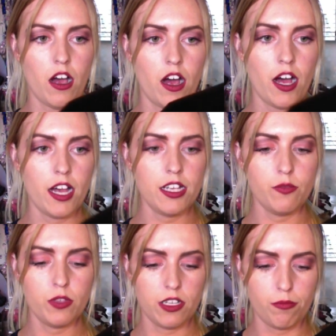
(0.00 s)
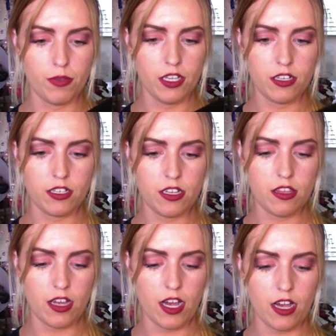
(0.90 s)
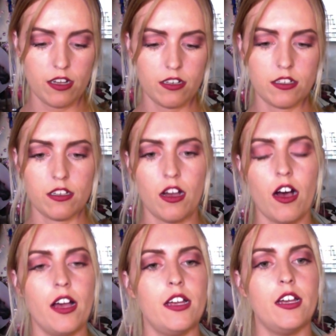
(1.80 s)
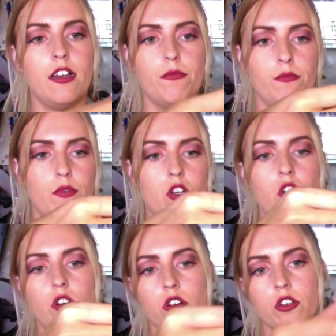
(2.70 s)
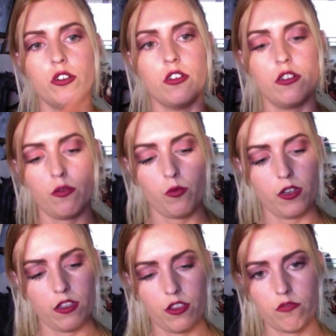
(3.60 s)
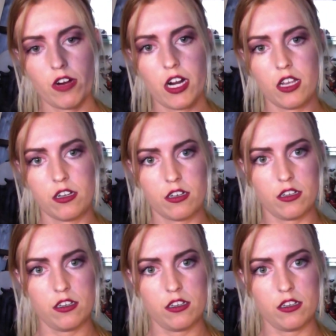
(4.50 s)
I will admit that I am not good with threading